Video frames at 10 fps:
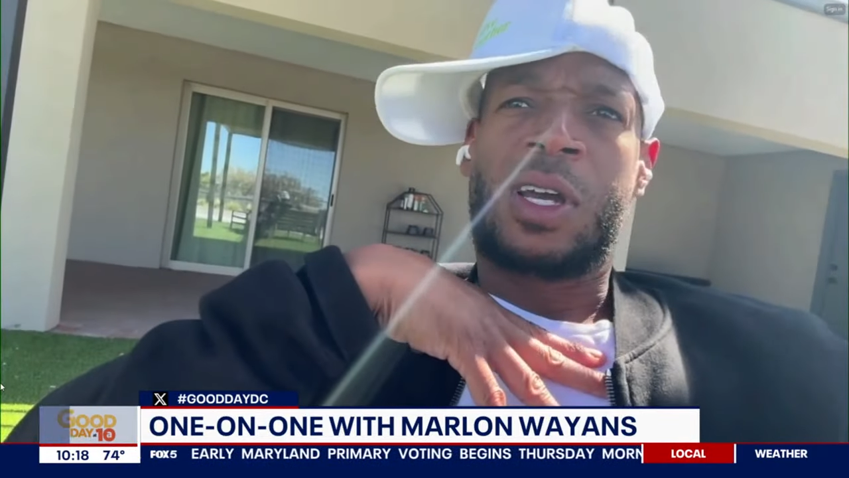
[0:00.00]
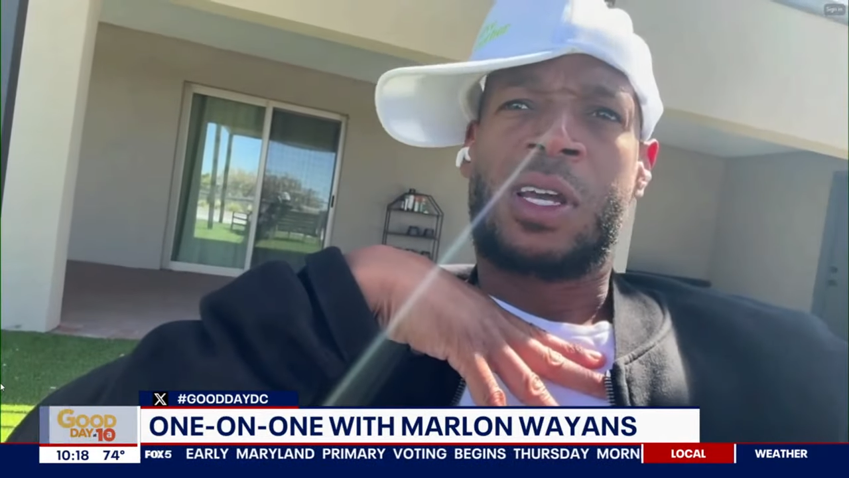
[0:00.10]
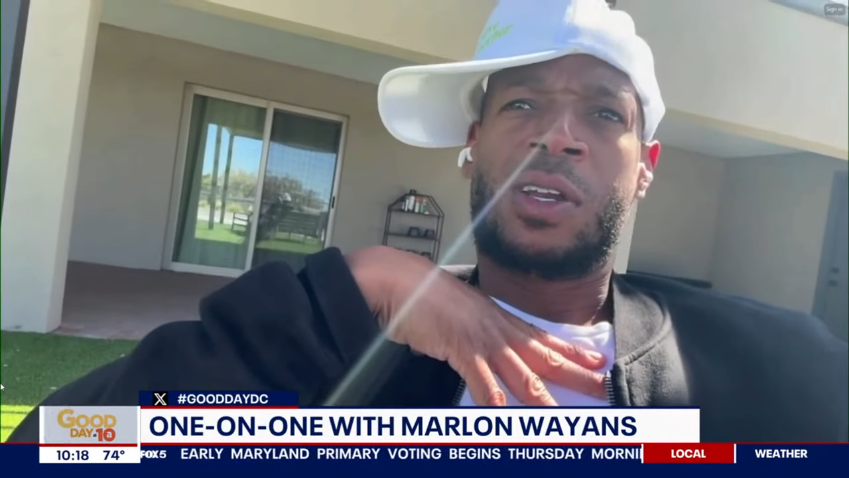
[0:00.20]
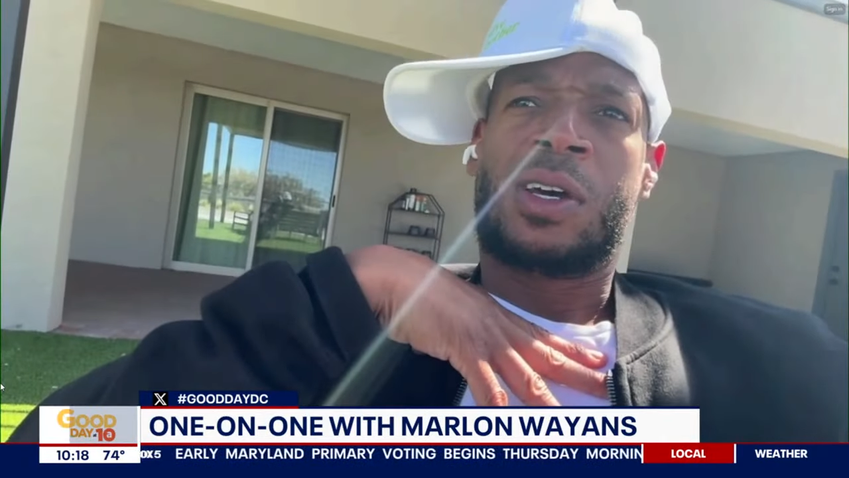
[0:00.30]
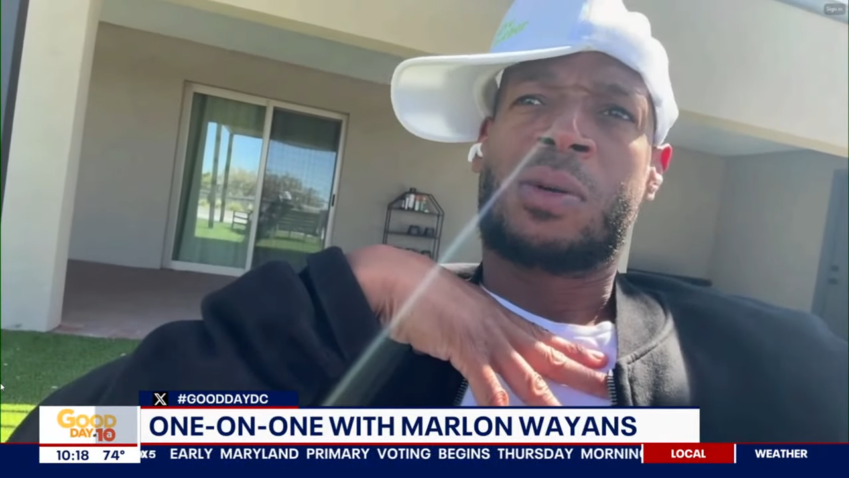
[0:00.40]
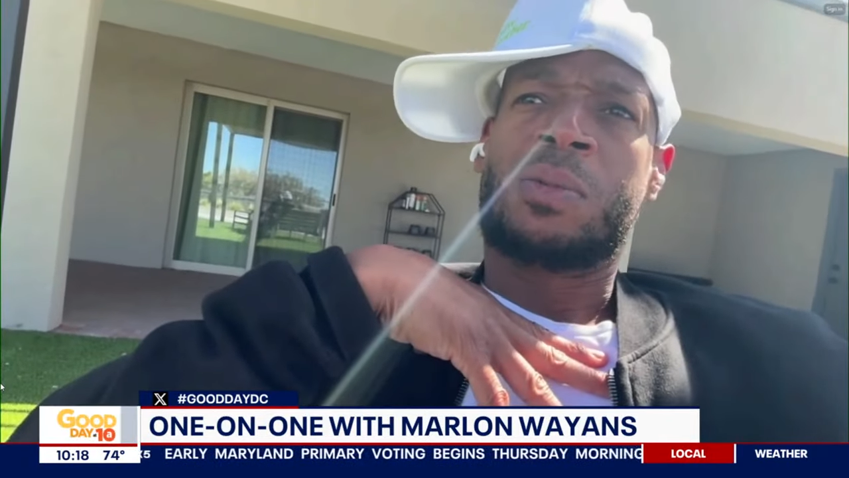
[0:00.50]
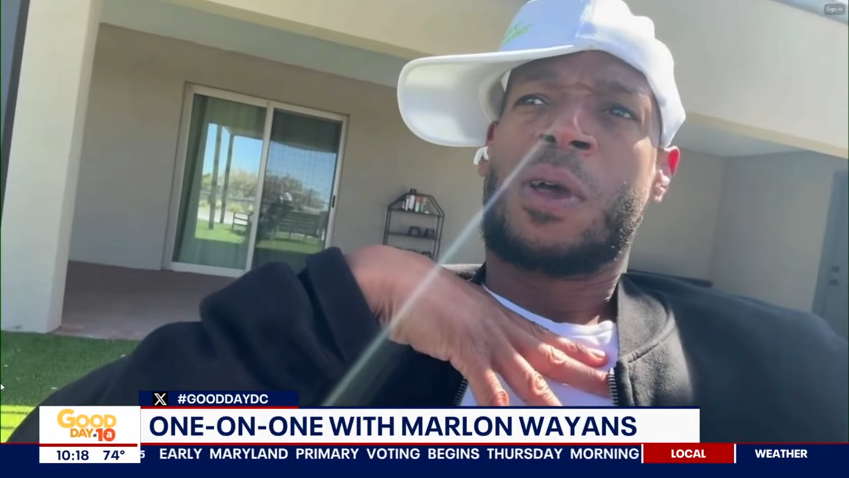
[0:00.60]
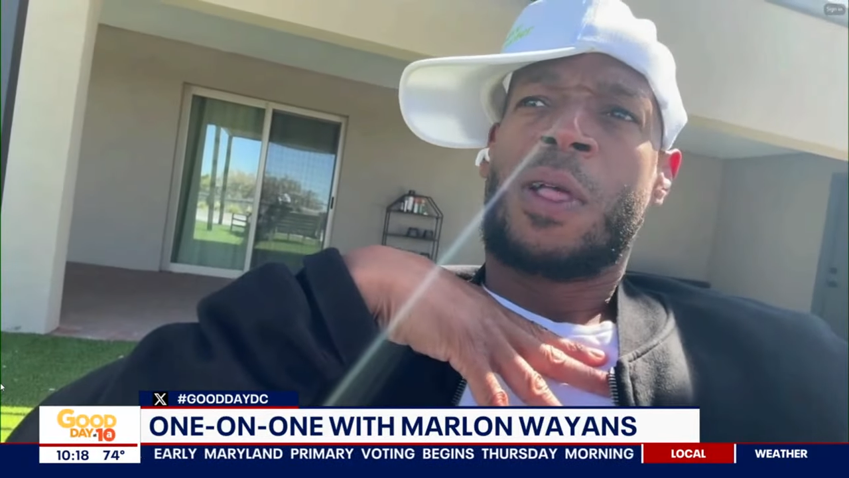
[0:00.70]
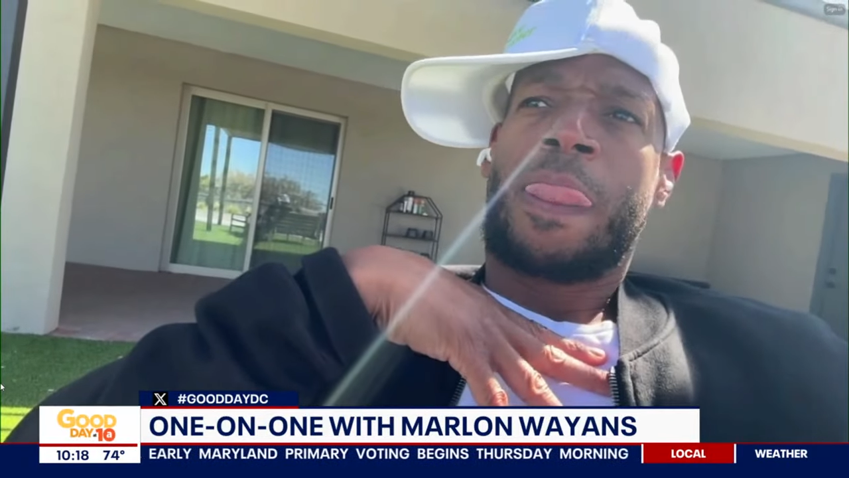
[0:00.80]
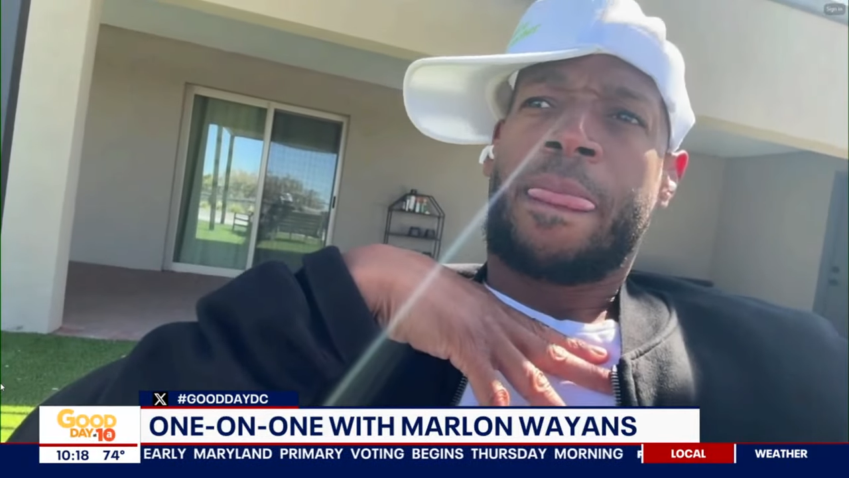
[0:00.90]
and um,
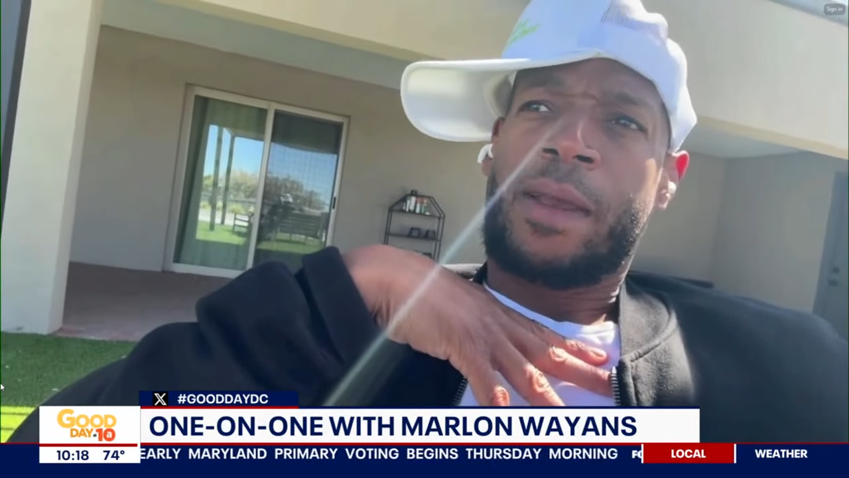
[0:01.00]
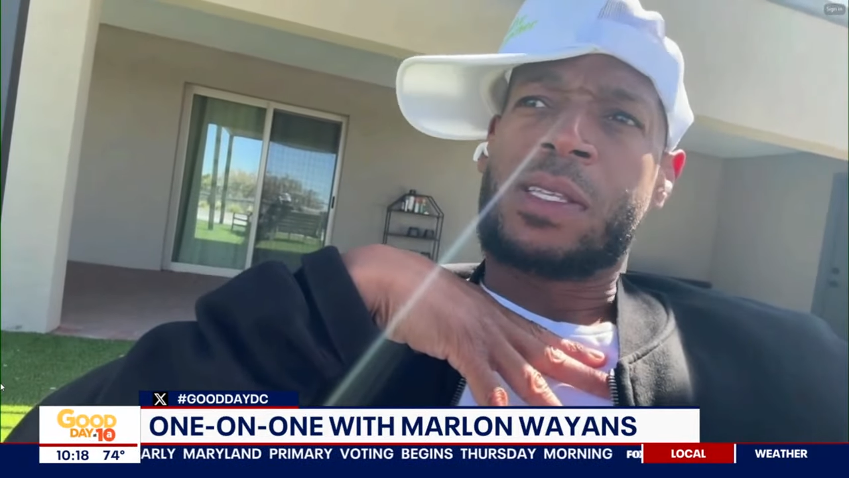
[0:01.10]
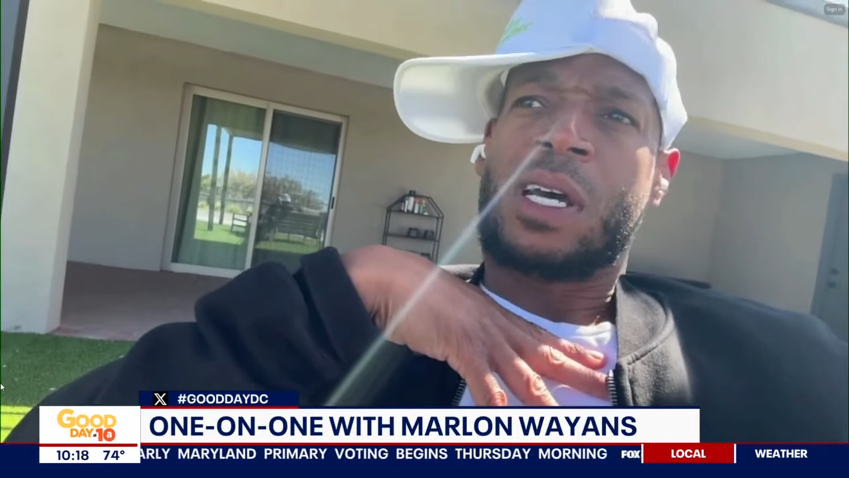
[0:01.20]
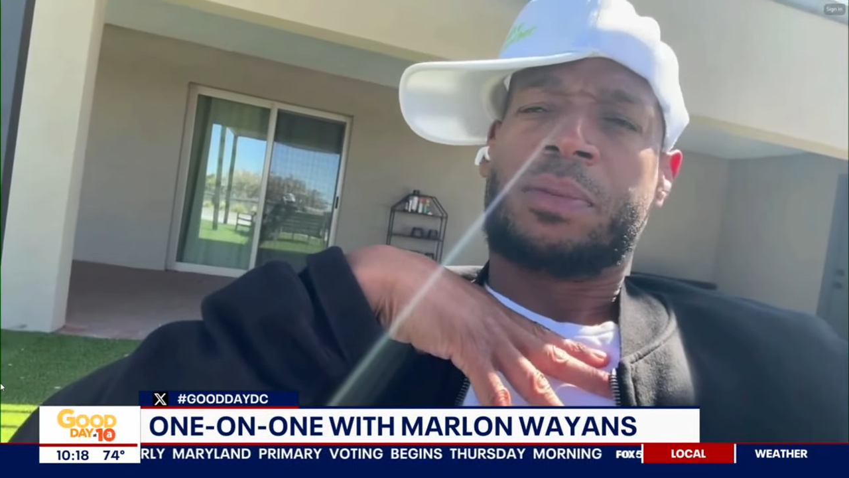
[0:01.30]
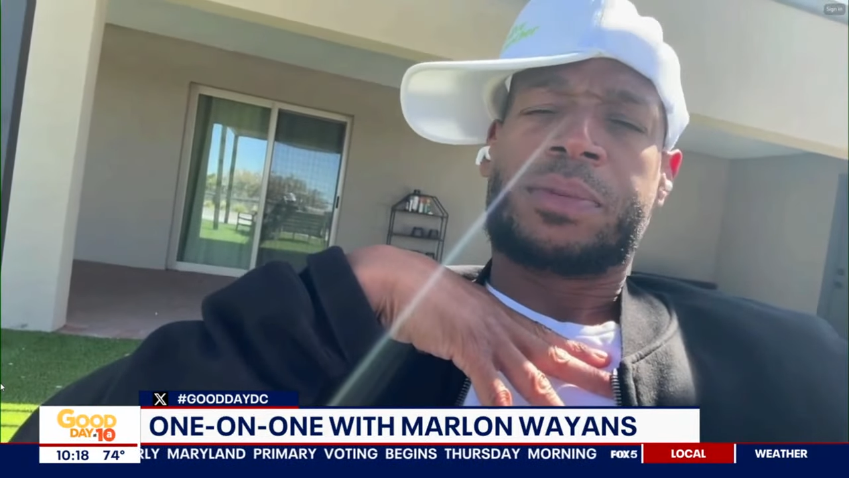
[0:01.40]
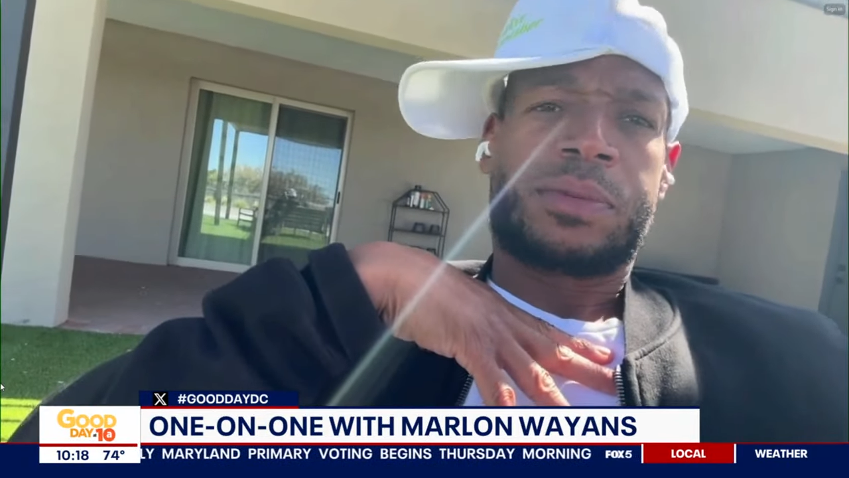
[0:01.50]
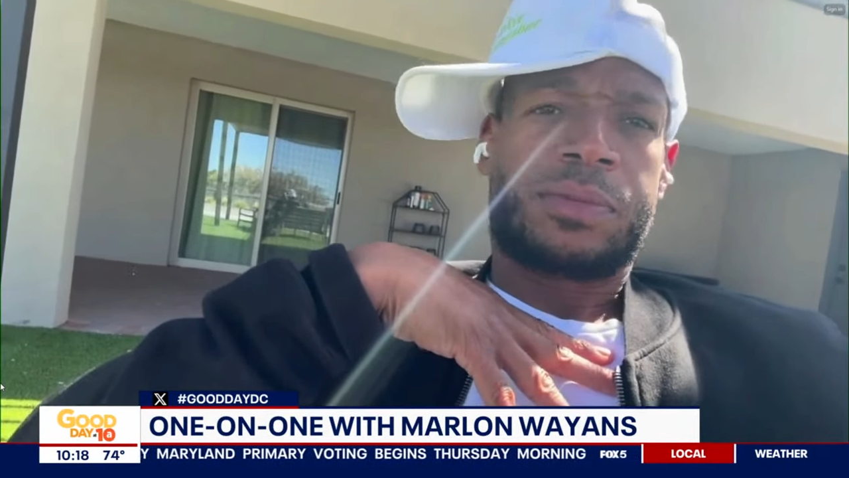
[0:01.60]
it's helped.